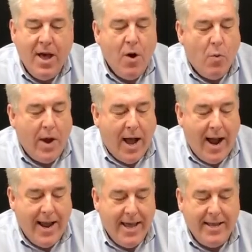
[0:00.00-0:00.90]
When
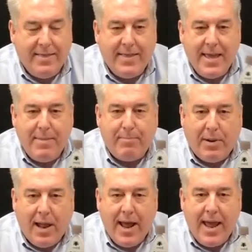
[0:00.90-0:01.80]
I hit the
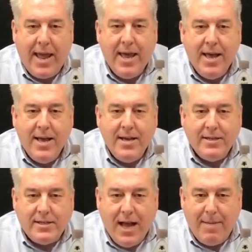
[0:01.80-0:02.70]
play
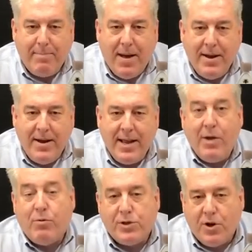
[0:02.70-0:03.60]
stop button, it
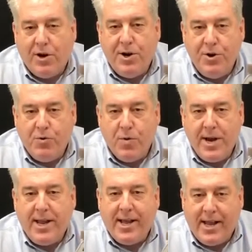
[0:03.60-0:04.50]
will start a new
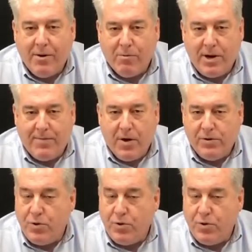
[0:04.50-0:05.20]
reading and get rid of those.